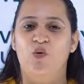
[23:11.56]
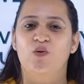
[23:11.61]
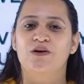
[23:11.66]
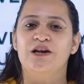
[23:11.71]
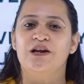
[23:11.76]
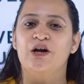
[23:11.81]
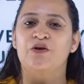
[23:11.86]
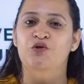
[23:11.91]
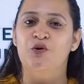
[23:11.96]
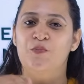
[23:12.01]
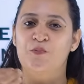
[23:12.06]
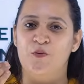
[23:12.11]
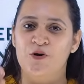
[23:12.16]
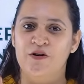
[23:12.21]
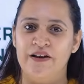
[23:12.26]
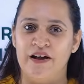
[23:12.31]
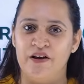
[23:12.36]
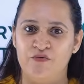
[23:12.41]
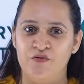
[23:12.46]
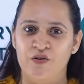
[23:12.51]
Only if you
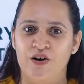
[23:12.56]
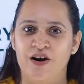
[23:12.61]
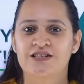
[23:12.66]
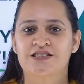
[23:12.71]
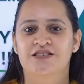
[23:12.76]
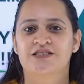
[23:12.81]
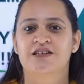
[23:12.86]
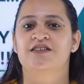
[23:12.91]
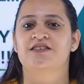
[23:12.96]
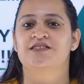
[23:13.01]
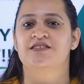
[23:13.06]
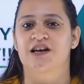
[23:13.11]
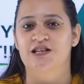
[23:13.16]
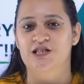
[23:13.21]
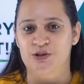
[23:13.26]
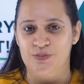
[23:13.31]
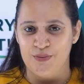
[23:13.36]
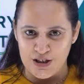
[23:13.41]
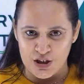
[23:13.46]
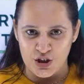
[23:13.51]
put efforts, the
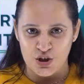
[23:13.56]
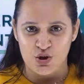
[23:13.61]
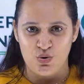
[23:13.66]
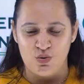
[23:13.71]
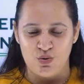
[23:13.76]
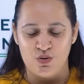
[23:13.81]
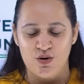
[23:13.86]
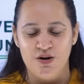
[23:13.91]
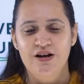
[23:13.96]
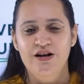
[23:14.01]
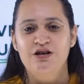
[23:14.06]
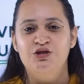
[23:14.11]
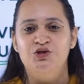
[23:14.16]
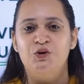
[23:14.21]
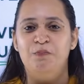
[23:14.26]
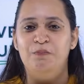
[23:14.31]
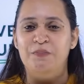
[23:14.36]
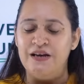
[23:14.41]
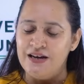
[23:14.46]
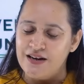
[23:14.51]
results will show.
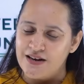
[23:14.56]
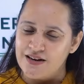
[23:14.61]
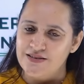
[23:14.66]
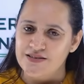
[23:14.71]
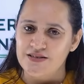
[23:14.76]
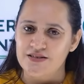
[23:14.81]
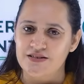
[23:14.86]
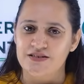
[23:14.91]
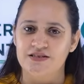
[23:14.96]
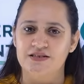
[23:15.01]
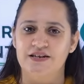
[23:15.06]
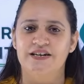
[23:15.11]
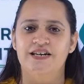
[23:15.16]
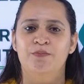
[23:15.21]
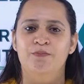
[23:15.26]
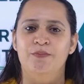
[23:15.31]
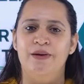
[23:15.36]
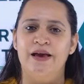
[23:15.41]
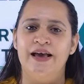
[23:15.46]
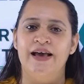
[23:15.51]
So be
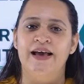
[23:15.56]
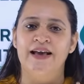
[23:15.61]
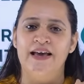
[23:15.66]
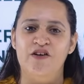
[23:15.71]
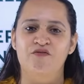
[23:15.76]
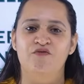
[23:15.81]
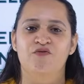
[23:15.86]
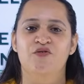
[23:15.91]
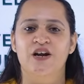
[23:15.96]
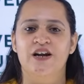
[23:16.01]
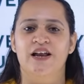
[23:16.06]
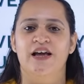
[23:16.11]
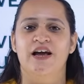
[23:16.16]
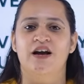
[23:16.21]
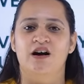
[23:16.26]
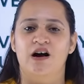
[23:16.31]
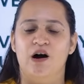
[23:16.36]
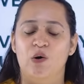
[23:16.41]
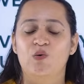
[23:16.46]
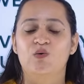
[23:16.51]
consistent, make every
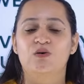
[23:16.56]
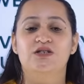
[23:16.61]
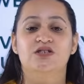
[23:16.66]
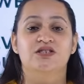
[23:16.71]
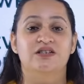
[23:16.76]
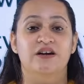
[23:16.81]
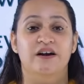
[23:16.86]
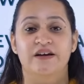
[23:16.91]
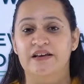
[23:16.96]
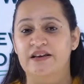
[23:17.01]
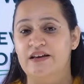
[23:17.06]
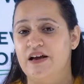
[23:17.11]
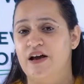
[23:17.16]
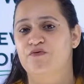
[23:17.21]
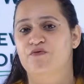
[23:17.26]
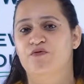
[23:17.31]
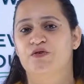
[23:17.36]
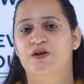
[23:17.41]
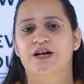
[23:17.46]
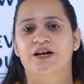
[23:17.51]
day count, study
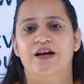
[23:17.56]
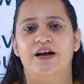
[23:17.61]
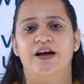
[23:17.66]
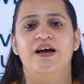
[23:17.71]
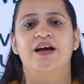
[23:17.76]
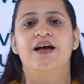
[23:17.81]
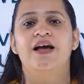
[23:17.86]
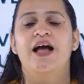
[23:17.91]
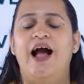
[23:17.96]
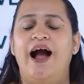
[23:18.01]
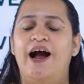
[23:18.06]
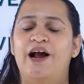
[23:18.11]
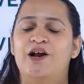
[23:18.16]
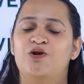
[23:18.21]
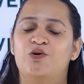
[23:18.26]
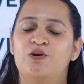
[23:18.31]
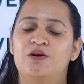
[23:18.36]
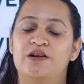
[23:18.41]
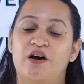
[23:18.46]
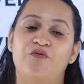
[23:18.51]
every day, and
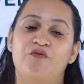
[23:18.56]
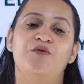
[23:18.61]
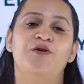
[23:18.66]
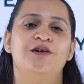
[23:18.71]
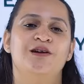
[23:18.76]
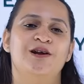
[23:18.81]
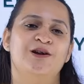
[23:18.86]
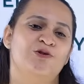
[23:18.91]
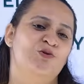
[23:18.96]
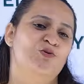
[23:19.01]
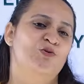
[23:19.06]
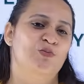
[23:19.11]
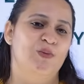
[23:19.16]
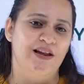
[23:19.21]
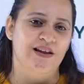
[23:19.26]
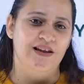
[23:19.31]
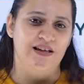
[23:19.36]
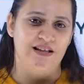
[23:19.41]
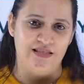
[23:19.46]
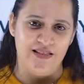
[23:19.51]
you will definitely do
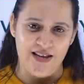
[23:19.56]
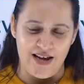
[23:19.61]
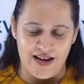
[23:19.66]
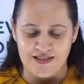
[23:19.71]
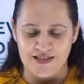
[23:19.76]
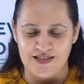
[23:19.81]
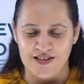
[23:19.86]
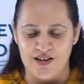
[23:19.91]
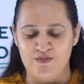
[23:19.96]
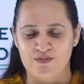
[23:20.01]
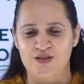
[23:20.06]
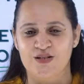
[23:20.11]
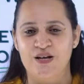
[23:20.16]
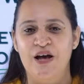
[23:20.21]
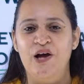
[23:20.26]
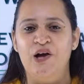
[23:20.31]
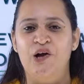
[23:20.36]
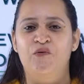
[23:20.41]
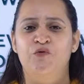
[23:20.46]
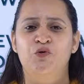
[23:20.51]
well in the exams.
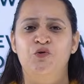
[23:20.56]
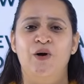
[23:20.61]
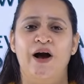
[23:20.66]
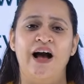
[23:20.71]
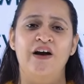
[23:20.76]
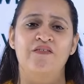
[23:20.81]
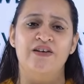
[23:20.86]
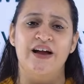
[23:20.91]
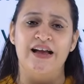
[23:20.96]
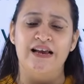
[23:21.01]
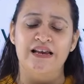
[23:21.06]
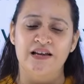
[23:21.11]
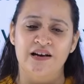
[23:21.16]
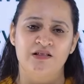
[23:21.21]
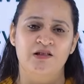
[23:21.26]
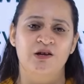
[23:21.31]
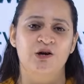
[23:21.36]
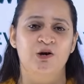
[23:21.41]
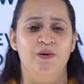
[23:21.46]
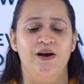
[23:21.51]
If you have any
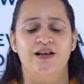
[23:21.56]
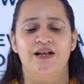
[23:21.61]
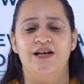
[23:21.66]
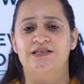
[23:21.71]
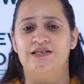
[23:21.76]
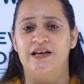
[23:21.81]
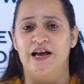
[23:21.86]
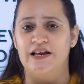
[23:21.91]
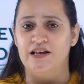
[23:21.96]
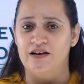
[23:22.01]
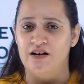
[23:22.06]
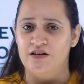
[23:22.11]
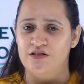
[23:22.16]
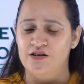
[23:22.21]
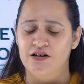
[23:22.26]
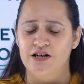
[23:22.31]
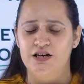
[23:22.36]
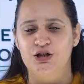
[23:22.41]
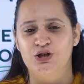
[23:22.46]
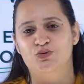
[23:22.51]
other queries, any
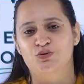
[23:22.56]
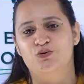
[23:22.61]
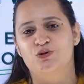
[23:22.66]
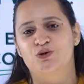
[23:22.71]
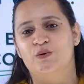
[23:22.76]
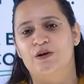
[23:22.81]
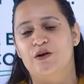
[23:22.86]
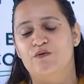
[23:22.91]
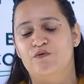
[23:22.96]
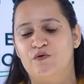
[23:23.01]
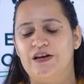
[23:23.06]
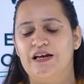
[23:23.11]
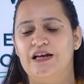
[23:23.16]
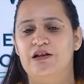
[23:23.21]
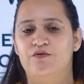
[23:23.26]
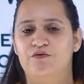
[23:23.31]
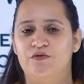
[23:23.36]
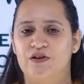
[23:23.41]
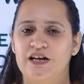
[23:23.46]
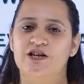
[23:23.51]
other issues, you can
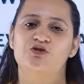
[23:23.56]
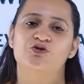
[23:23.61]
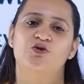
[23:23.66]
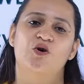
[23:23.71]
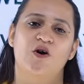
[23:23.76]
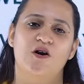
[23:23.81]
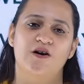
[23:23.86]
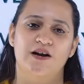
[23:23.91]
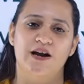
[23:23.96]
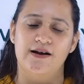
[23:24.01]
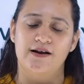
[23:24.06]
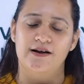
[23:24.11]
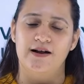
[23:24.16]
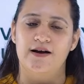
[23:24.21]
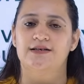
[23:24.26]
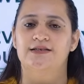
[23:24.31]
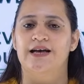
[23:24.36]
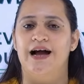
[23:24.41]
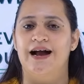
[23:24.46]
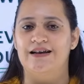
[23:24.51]
feel free to contact
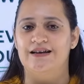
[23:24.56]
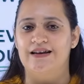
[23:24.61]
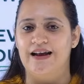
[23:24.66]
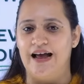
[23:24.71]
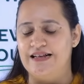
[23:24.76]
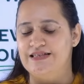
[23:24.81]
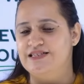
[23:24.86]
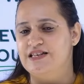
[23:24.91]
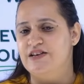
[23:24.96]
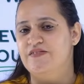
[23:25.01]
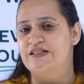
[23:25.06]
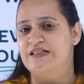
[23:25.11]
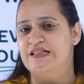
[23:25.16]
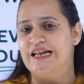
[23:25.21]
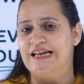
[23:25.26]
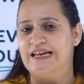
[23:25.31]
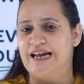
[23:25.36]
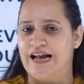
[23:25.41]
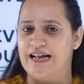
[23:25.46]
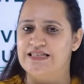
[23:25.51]
us at
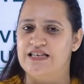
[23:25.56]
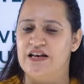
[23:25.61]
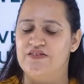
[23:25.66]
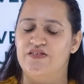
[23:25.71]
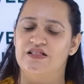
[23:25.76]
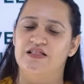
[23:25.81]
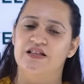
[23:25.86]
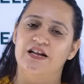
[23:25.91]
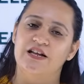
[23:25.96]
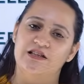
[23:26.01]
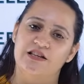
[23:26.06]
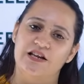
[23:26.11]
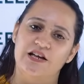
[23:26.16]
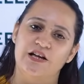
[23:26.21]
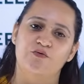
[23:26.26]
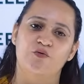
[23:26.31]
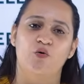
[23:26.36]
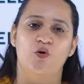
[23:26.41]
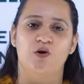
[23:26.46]
973-973-3400.